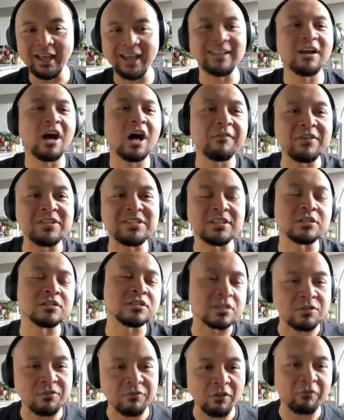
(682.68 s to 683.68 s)
And obviously,
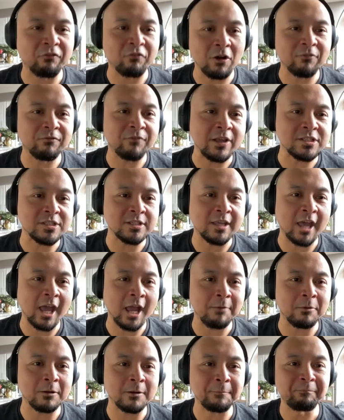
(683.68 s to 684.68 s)
there's a front facing
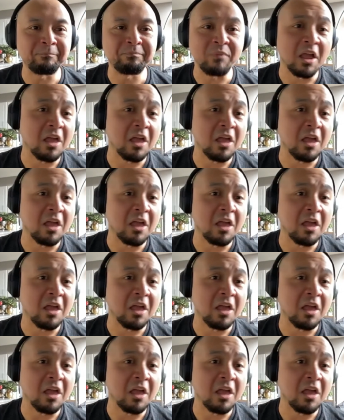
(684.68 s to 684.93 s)
camera,